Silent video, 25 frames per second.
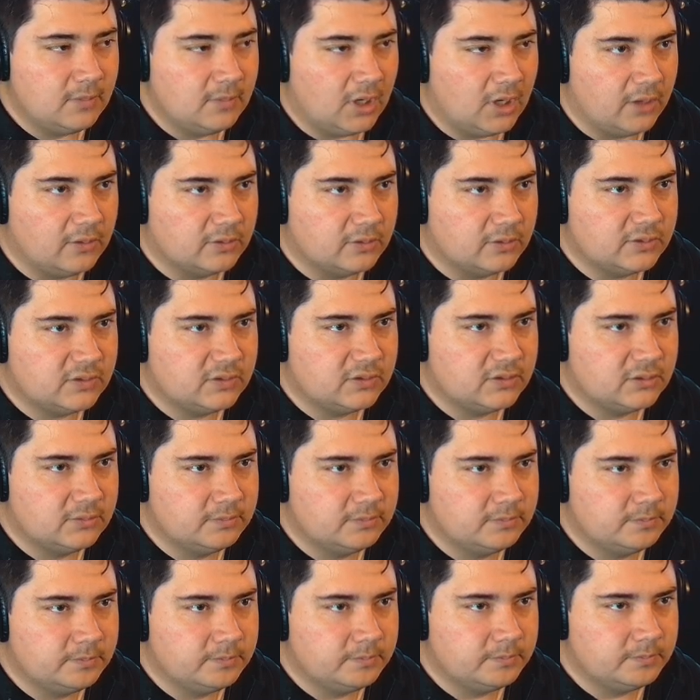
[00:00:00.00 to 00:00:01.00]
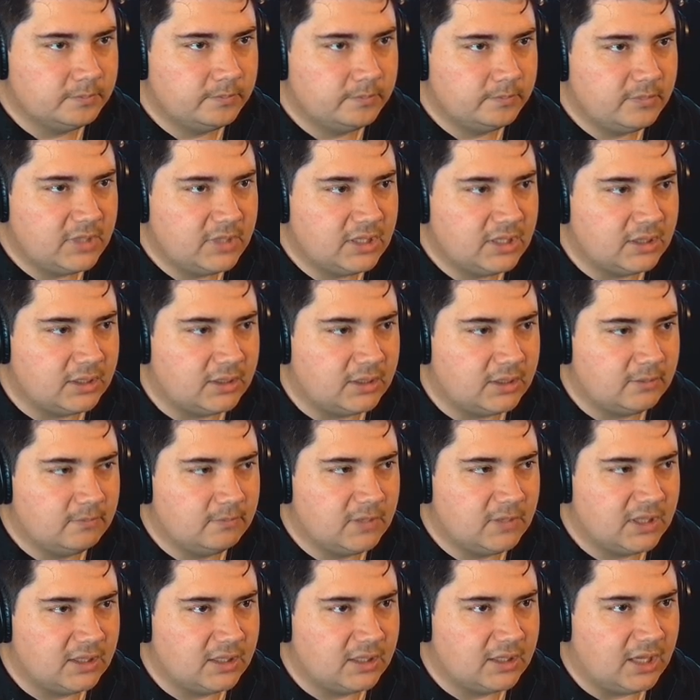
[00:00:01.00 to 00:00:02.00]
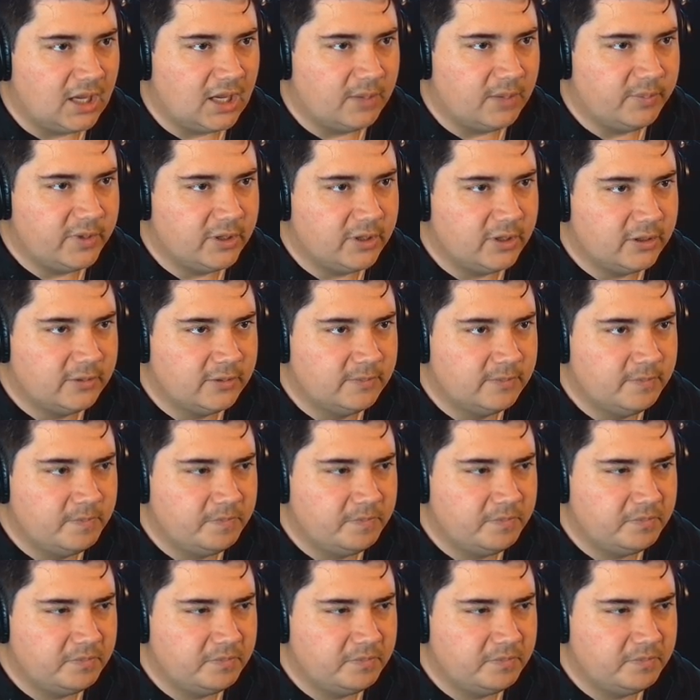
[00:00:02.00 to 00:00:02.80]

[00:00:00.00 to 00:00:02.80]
others in the camp here.